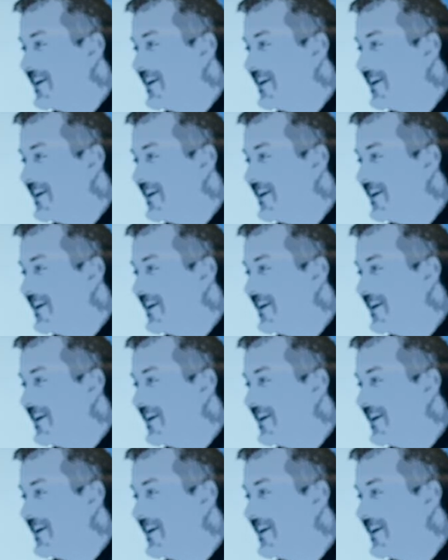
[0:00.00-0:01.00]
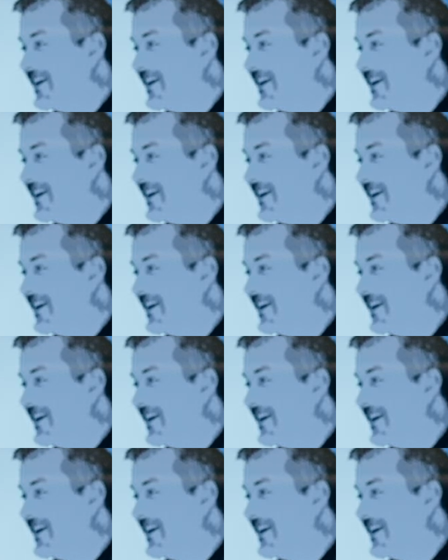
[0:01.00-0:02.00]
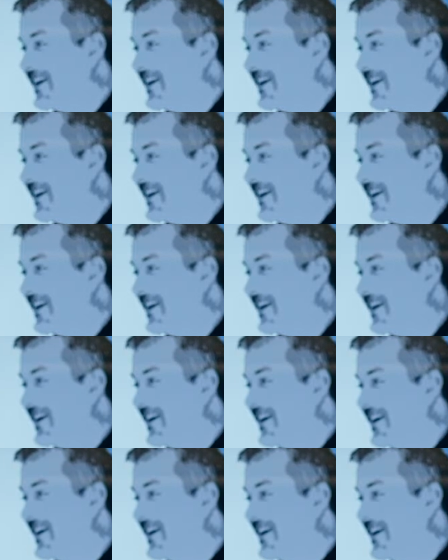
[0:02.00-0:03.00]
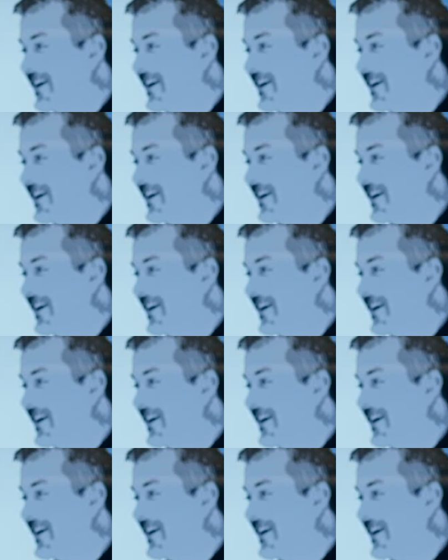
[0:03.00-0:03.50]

(not speaking)